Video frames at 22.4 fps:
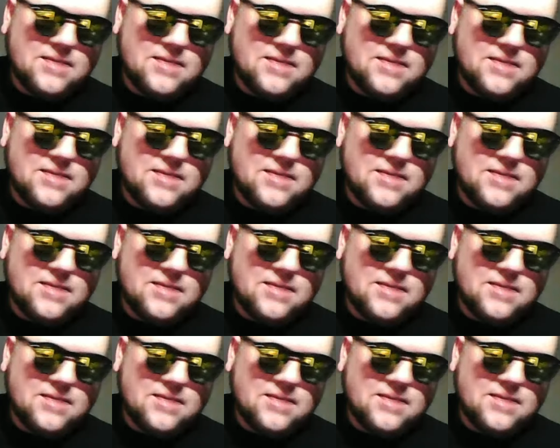the
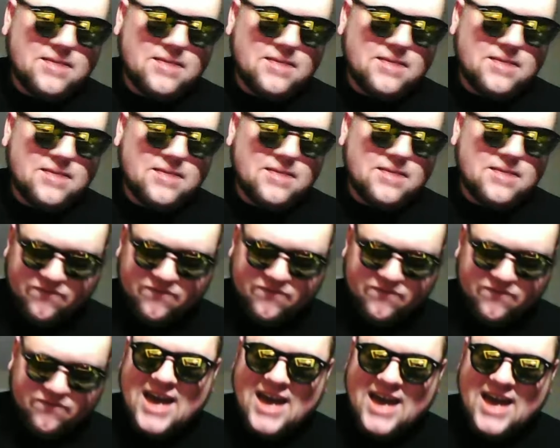
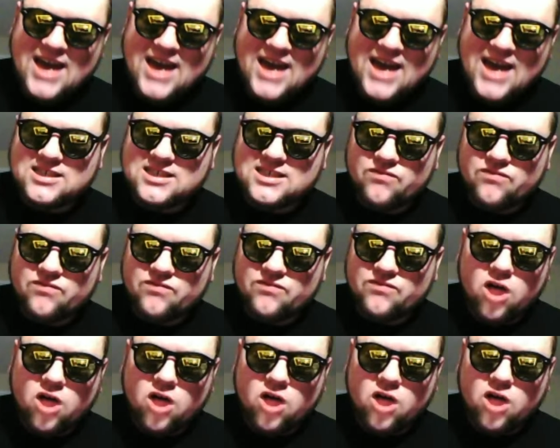Fed gets
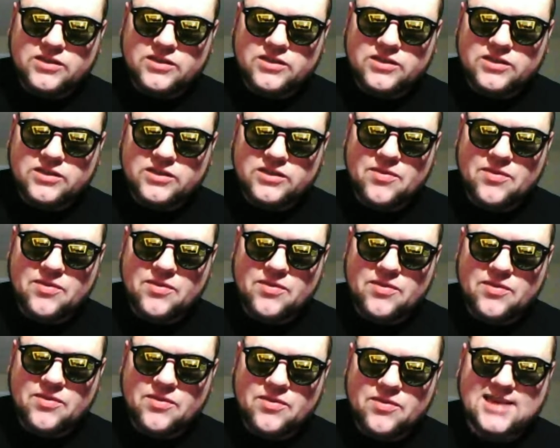involved every time that they
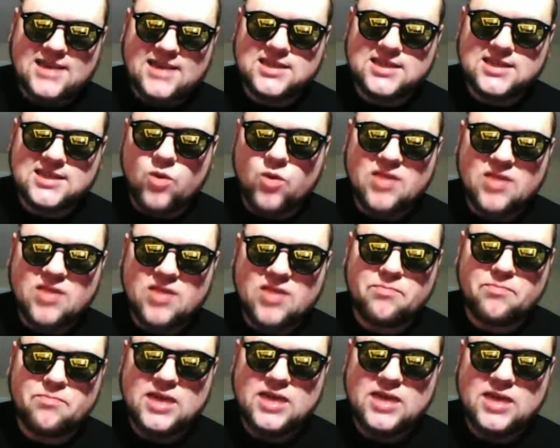can to kind of wet the
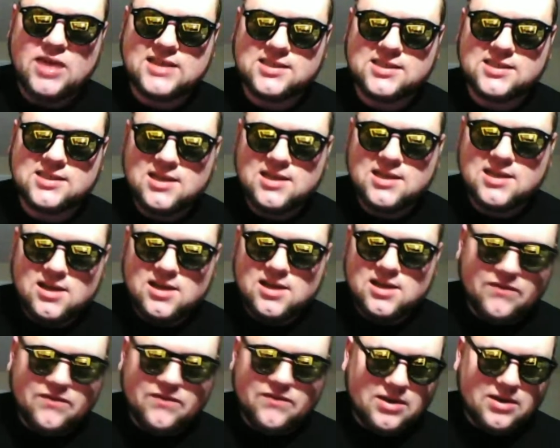beaks
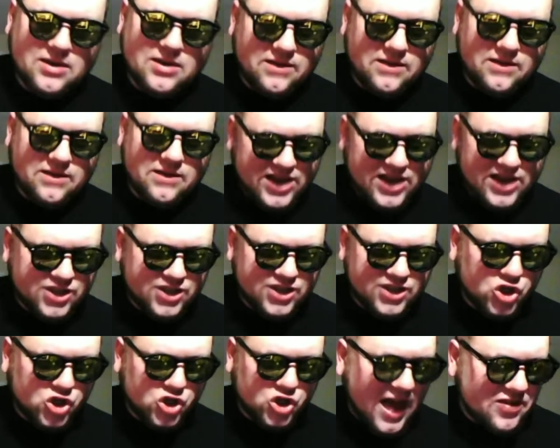of the financial
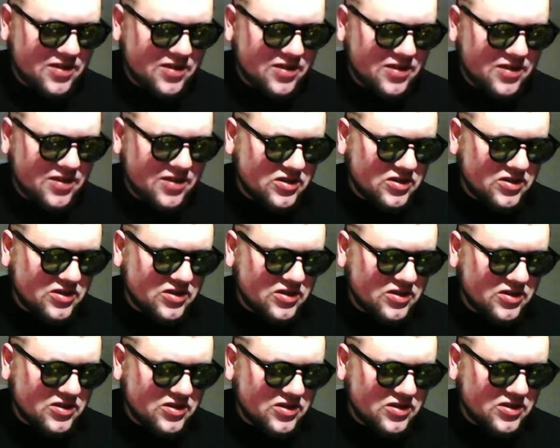class,
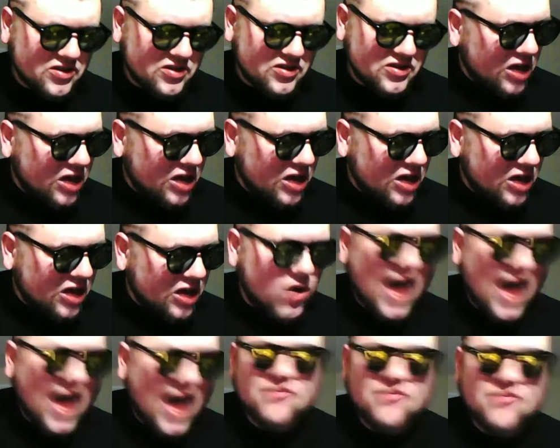but they also
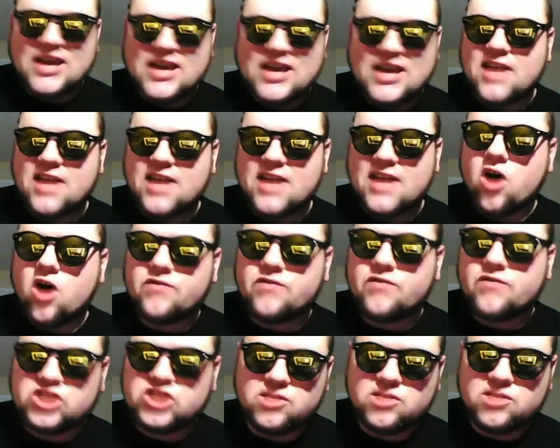have to get involved
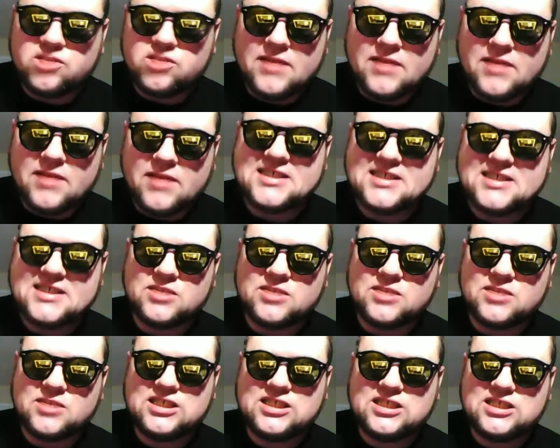just to make the system
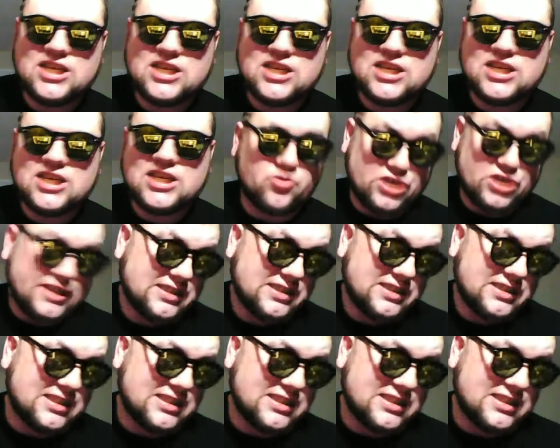continue, because a
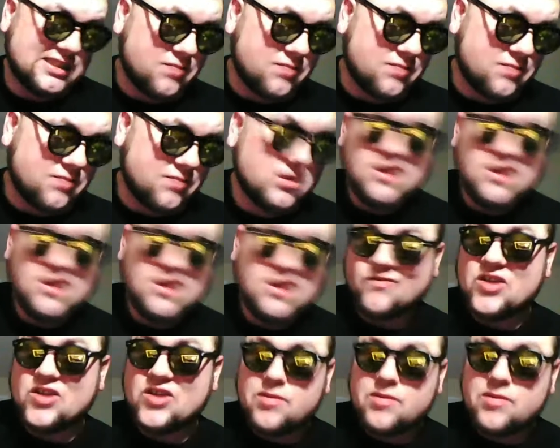system
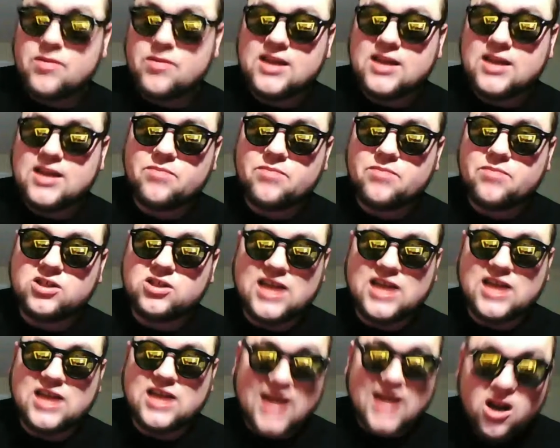fundamentally built on
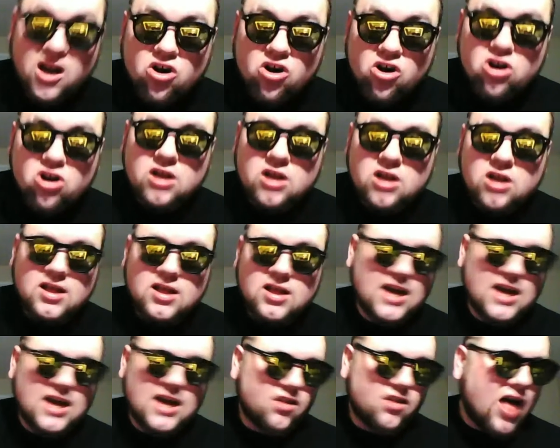error
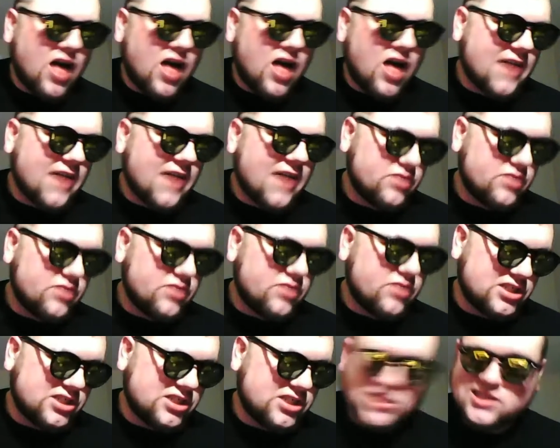and lie, which is
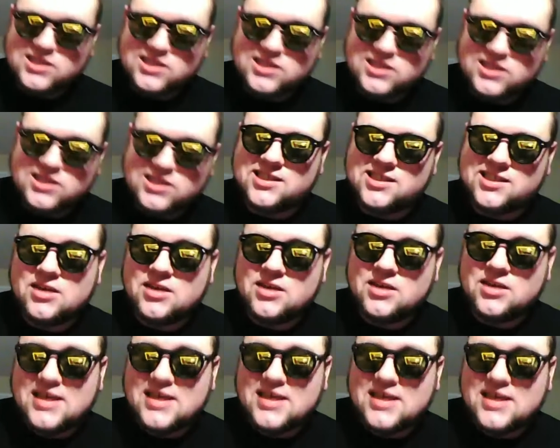what the system
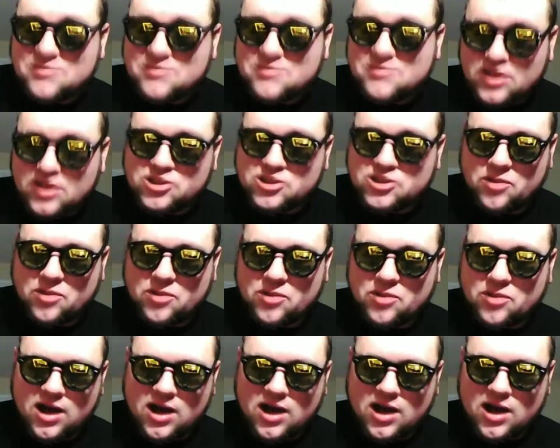is built
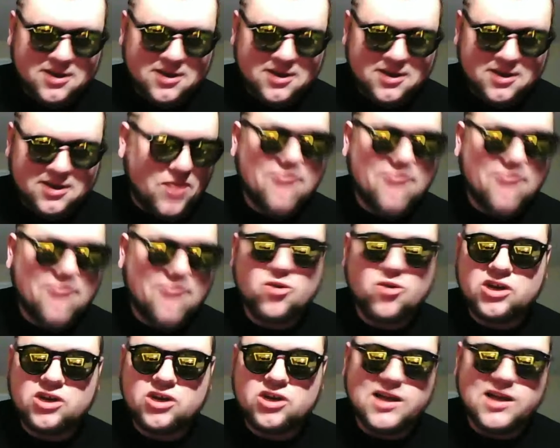upon, is paper and
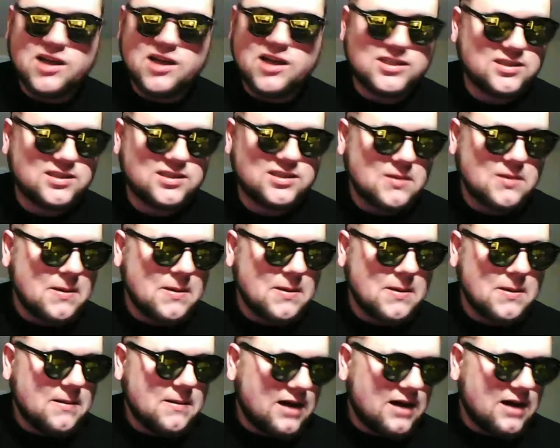guns
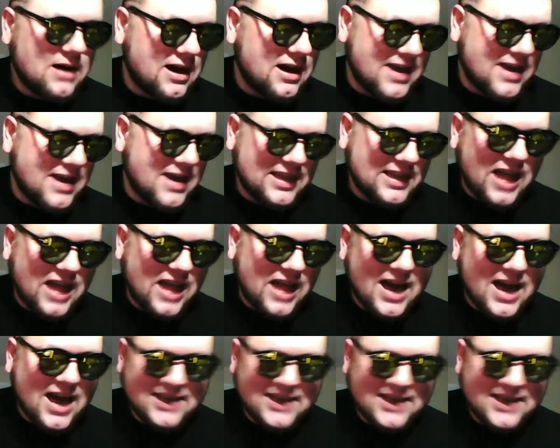and
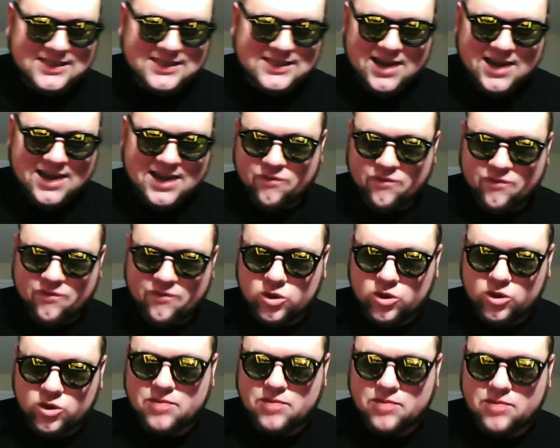lies that are
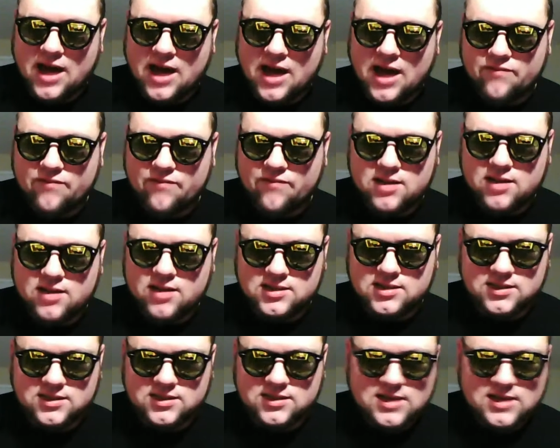enforced by
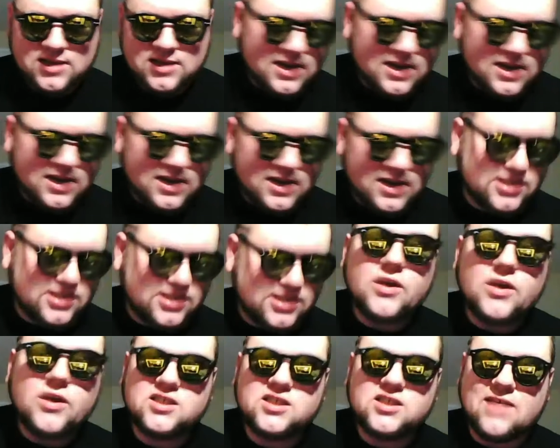violence, is going
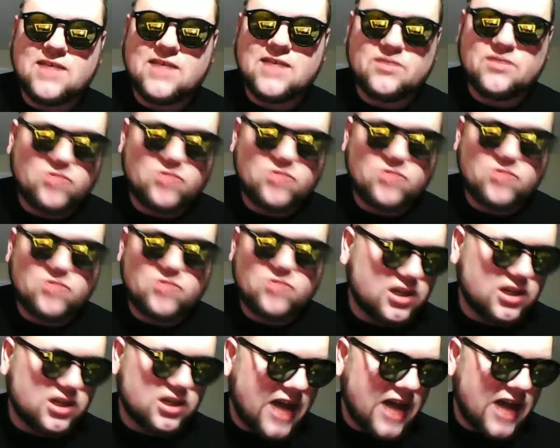to inevitably
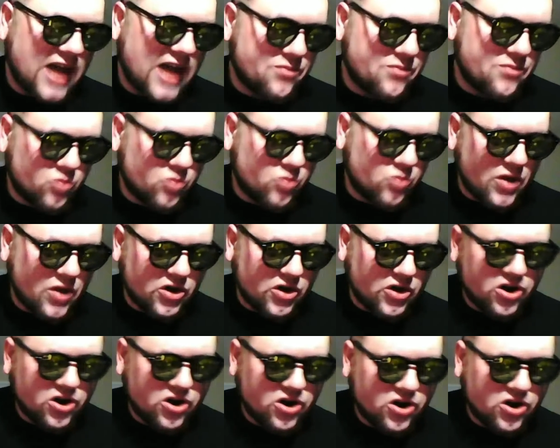collapse, whether